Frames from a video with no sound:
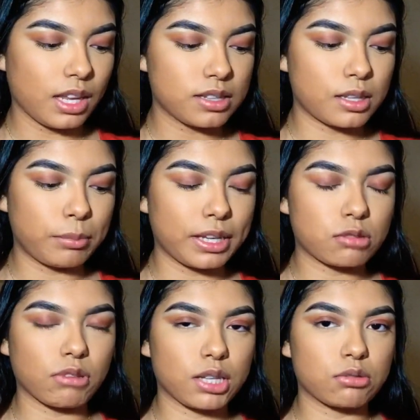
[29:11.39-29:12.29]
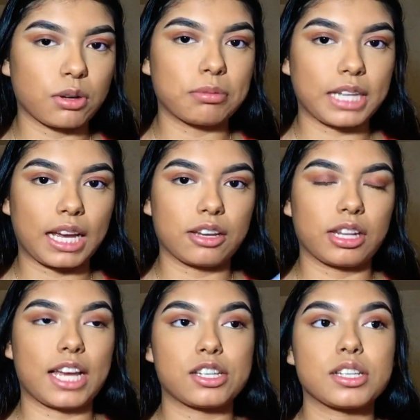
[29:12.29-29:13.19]
It's the best way to apply your
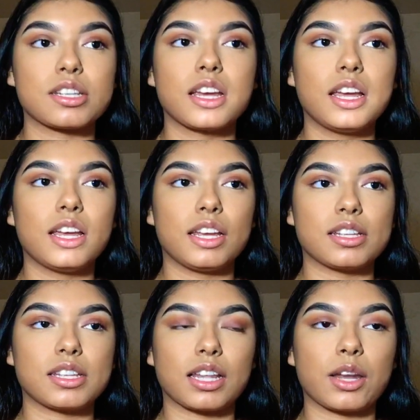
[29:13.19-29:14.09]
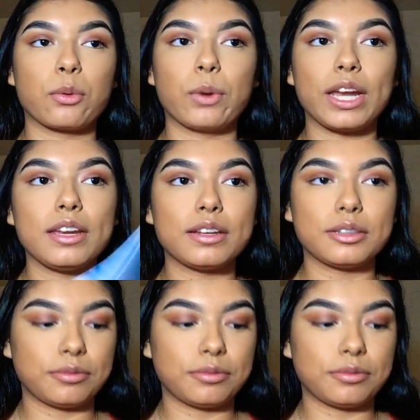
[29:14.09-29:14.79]
lashes is to let it wait